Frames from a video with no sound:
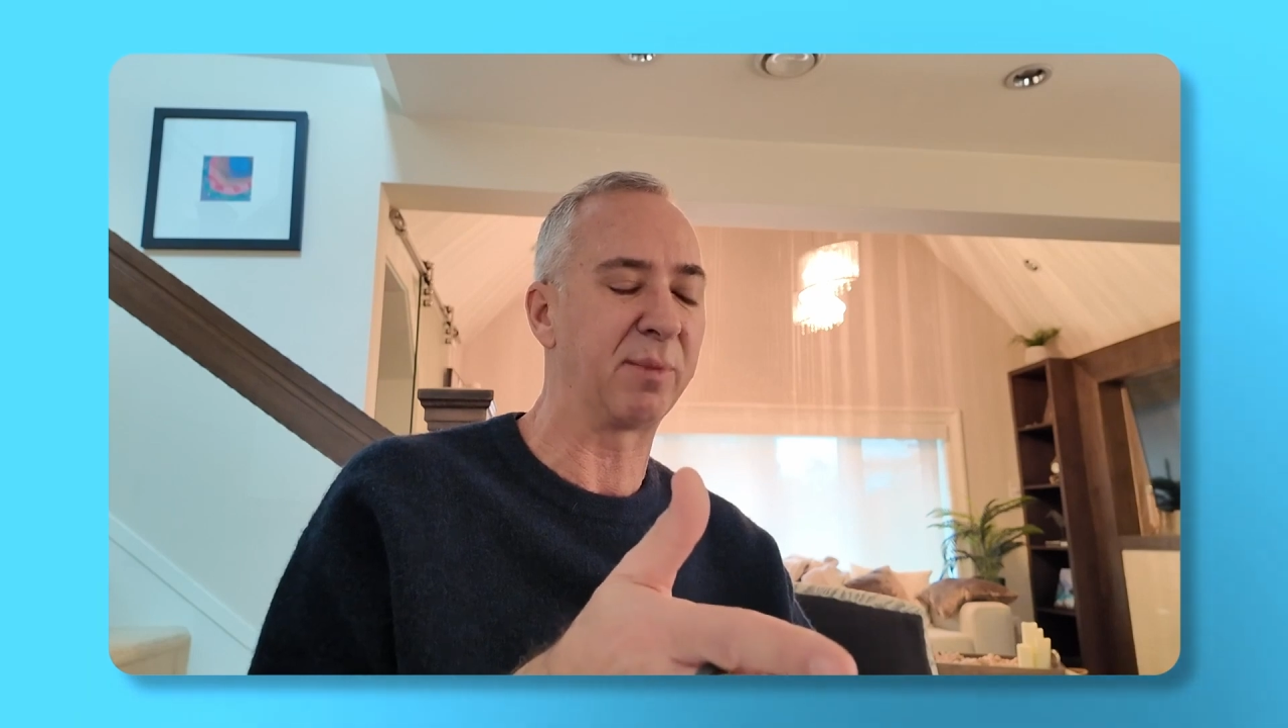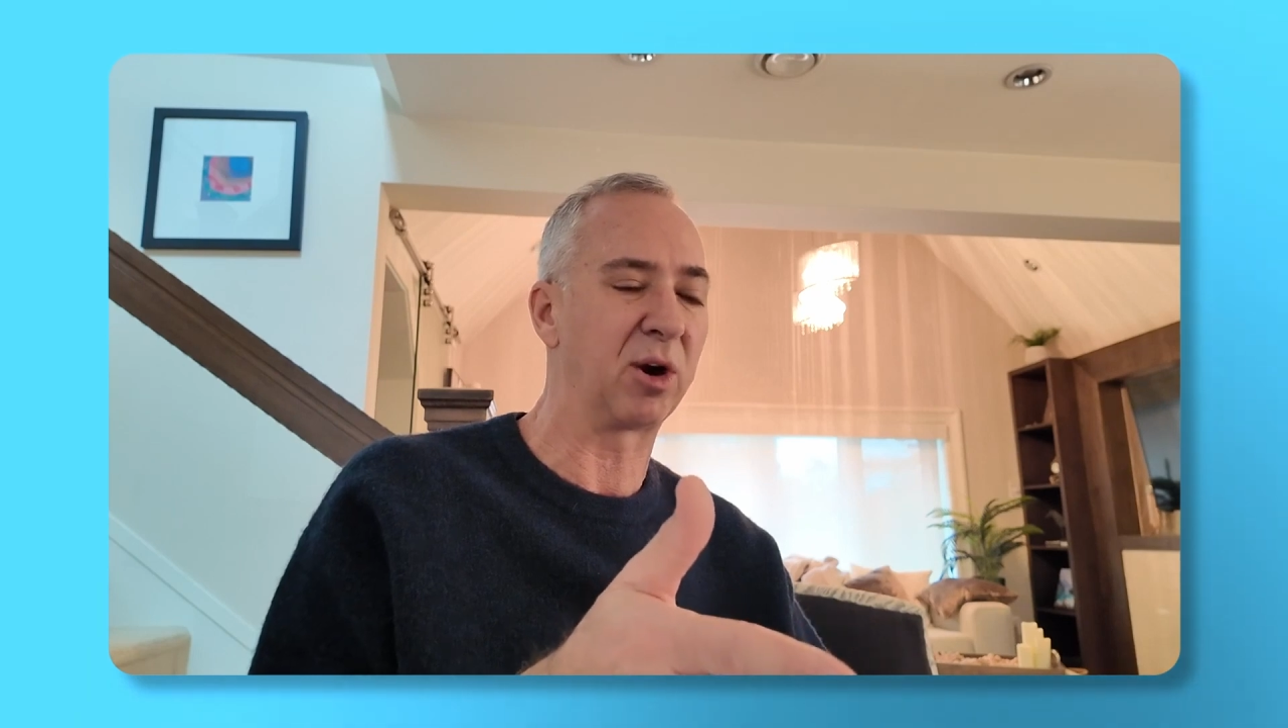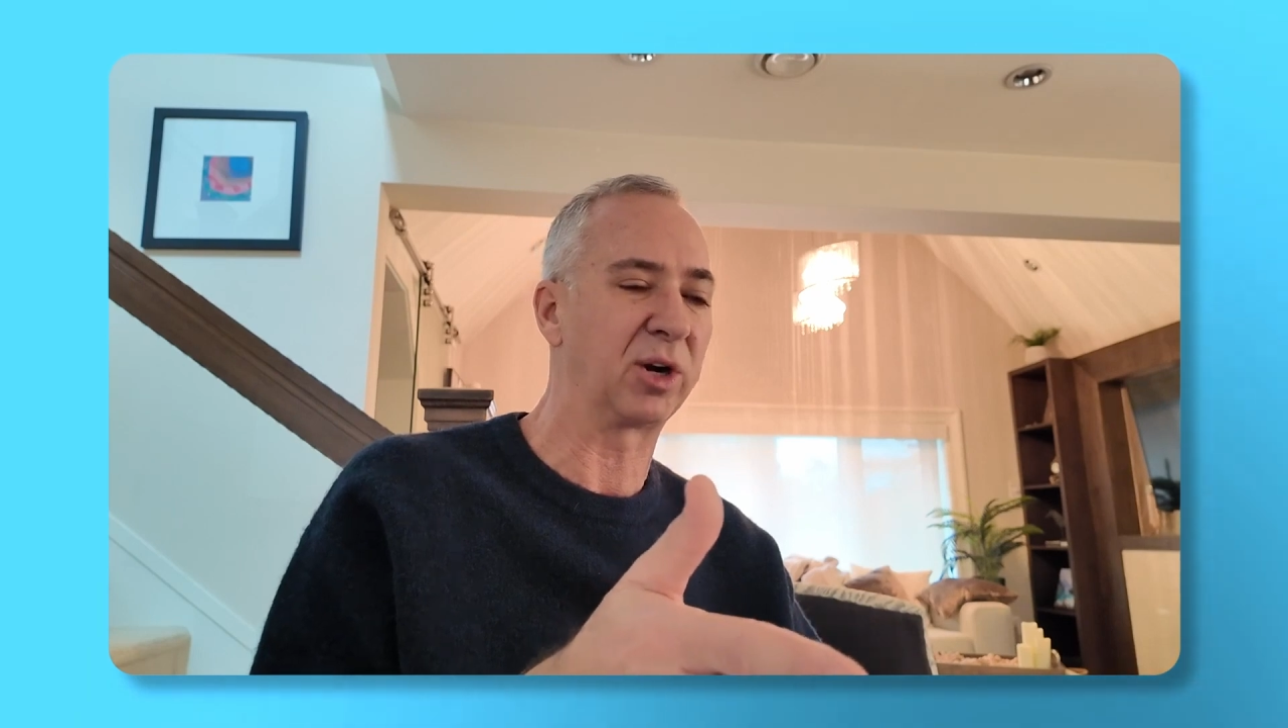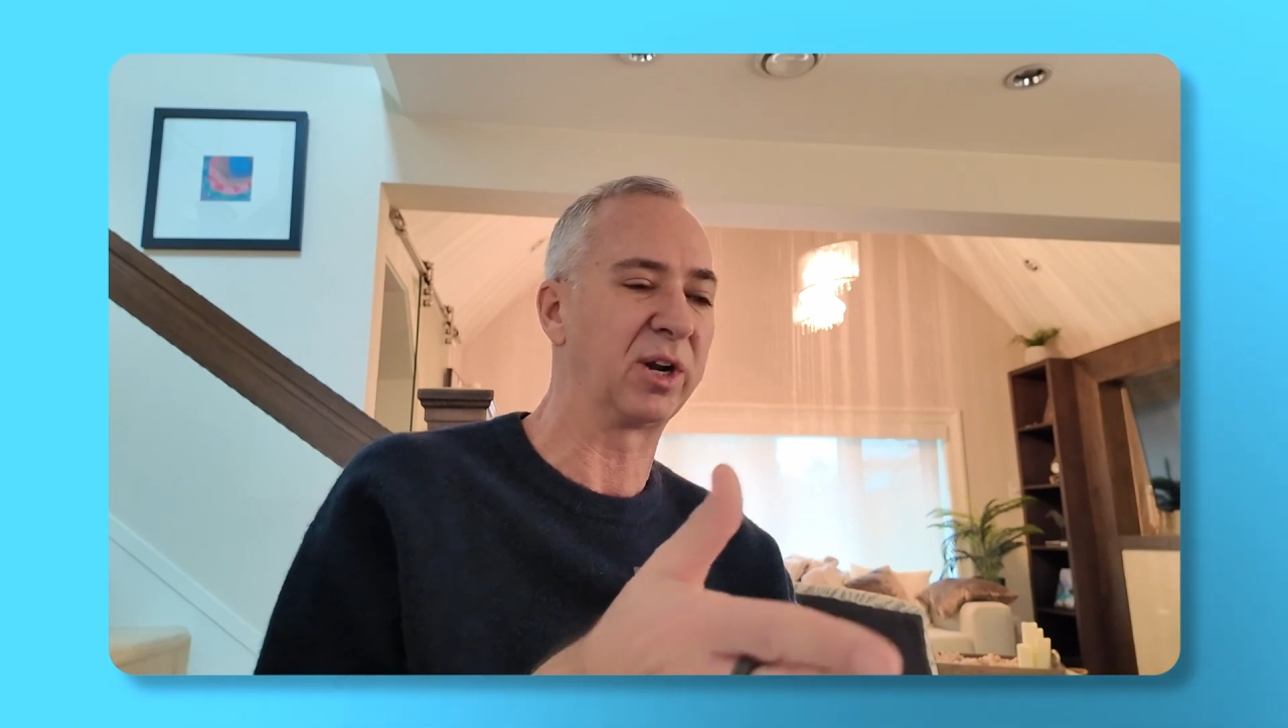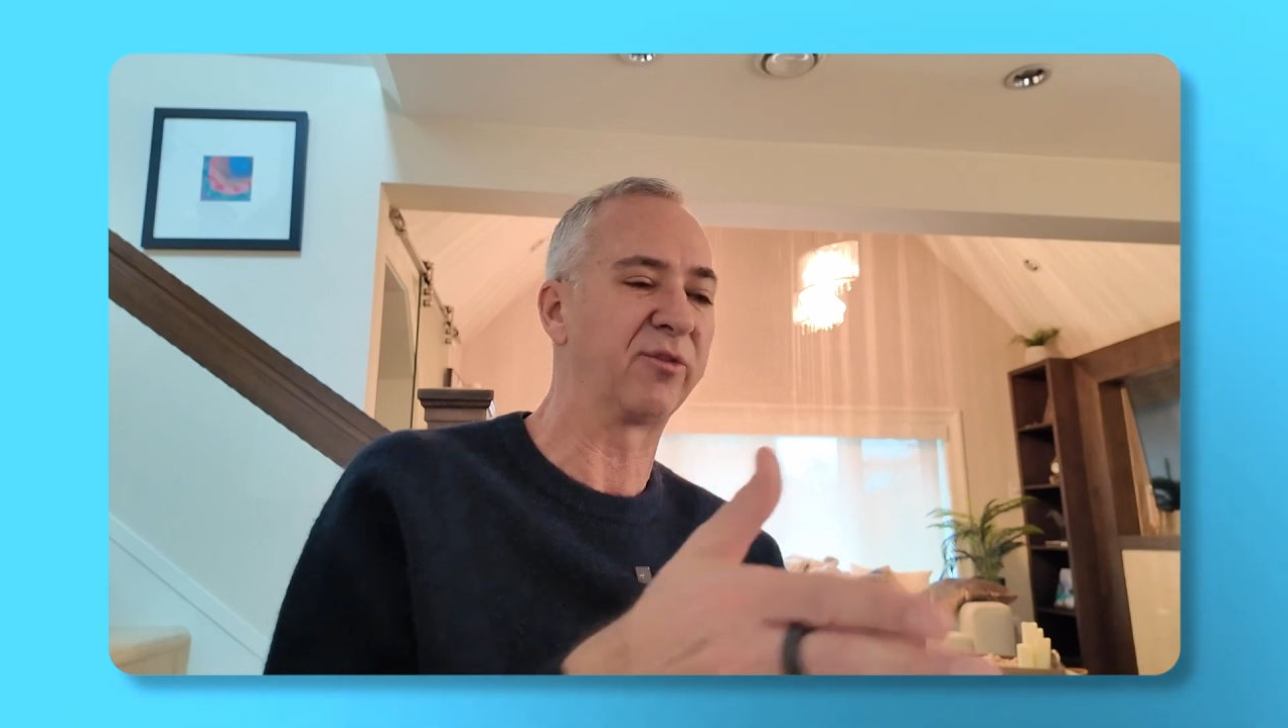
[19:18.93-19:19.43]

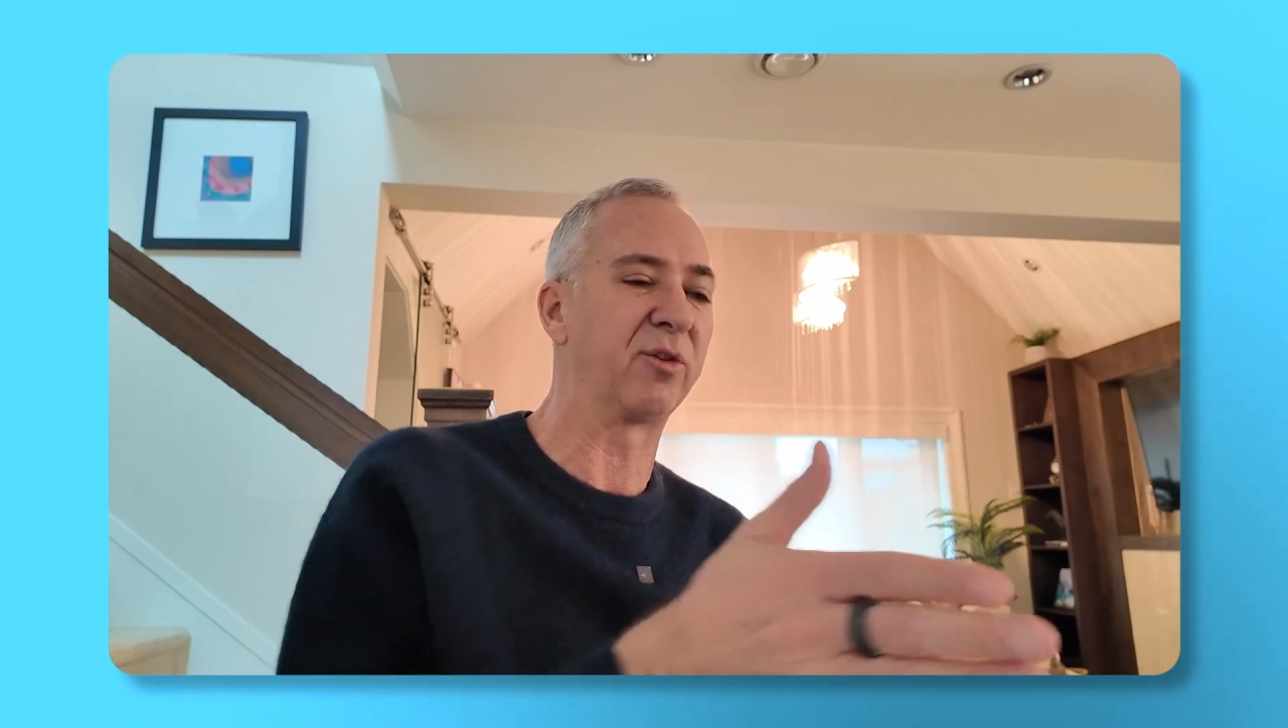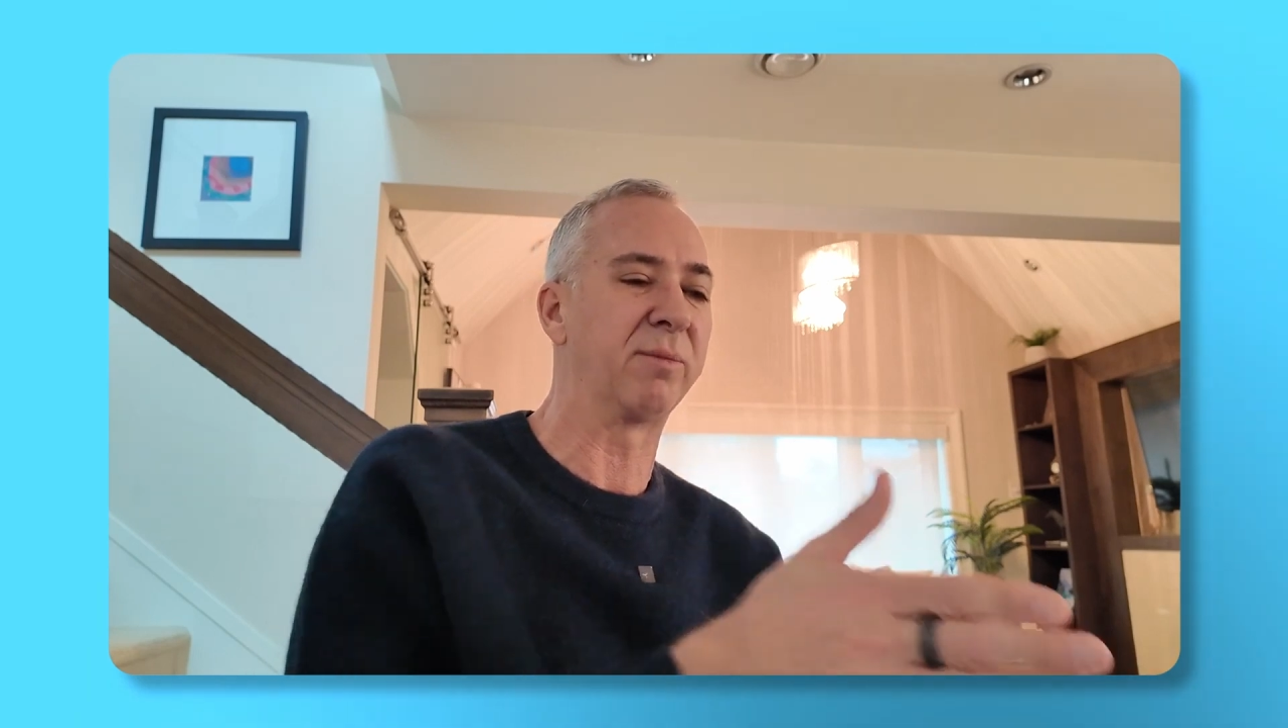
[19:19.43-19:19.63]
marketing for